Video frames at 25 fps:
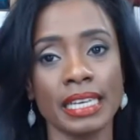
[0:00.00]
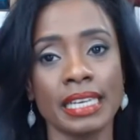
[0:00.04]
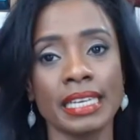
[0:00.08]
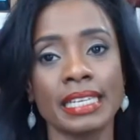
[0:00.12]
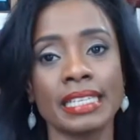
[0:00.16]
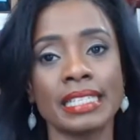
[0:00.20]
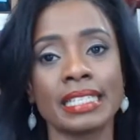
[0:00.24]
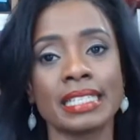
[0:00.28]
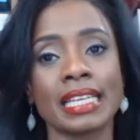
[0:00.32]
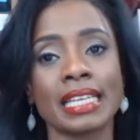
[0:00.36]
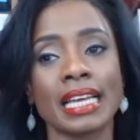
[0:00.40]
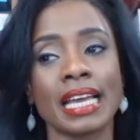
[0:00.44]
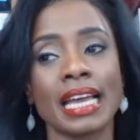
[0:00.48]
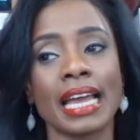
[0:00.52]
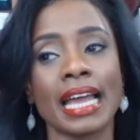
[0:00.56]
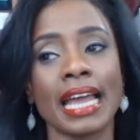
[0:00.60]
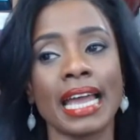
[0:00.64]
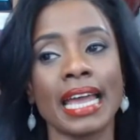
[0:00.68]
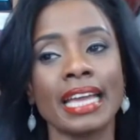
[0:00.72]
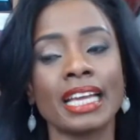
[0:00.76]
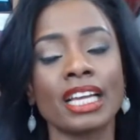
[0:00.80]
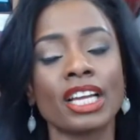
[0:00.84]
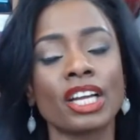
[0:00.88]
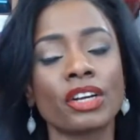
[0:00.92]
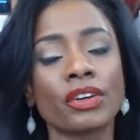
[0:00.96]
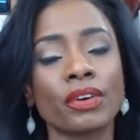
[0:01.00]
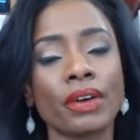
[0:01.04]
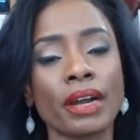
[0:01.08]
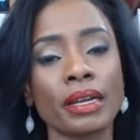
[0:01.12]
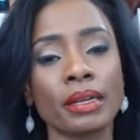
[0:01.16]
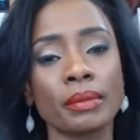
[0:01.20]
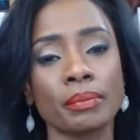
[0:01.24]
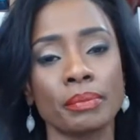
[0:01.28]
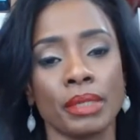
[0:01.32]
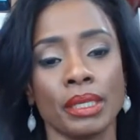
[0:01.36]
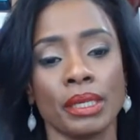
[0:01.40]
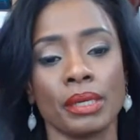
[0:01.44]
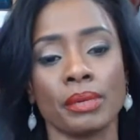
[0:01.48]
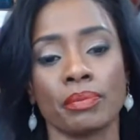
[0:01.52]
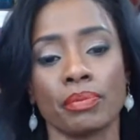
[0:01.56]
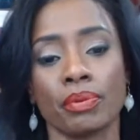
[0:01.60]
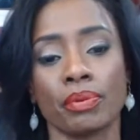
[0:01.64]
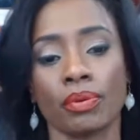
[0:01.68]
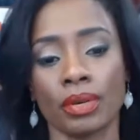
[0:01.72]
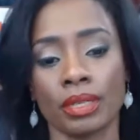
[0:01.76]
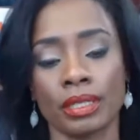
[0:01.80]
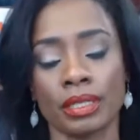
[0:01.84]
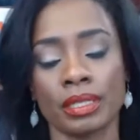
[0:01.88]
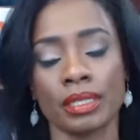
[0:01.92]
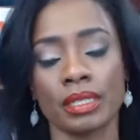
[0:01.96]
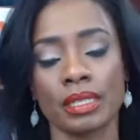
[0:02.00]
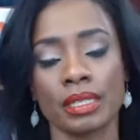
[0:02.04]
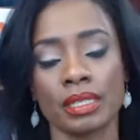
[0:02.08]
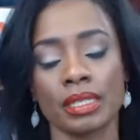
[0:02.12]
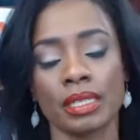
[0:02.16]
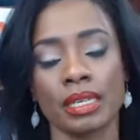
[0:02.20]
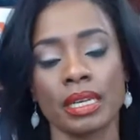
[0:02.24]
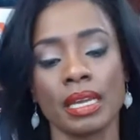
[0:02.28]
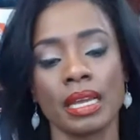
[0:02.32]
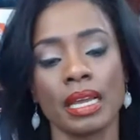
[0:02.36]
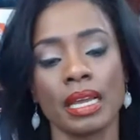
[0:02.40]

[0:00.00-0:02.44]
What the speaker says: is incredibly important.